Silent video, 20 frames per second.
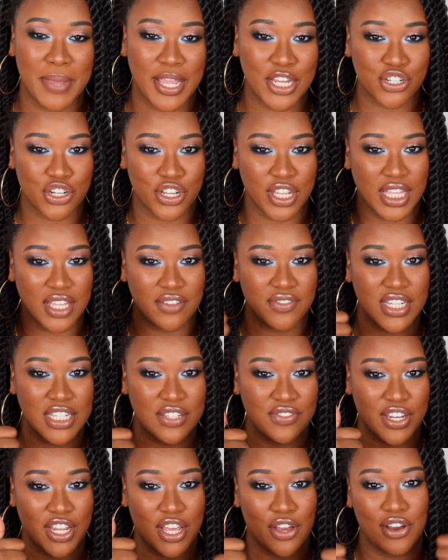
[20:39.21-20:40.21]
Make sure you give
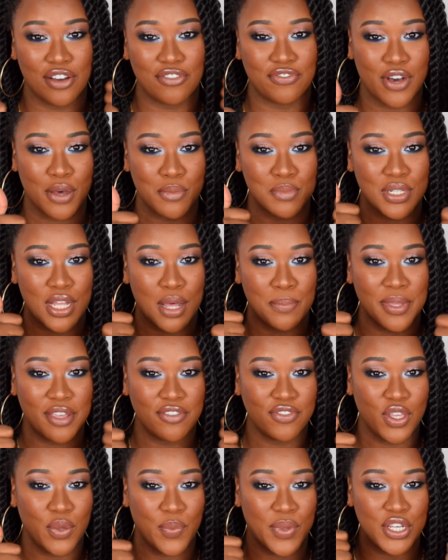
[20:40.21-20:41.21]
this video a thumbs up
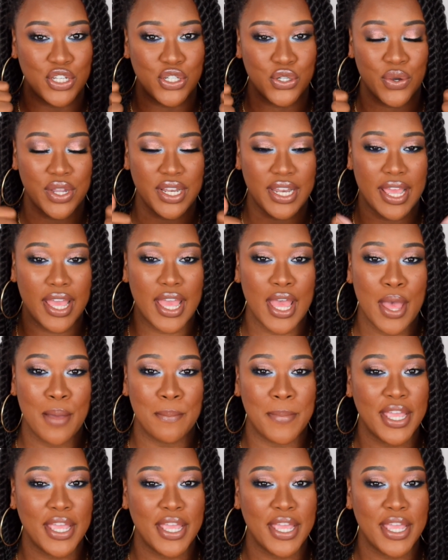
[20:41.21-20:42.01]
if you enjoyed it.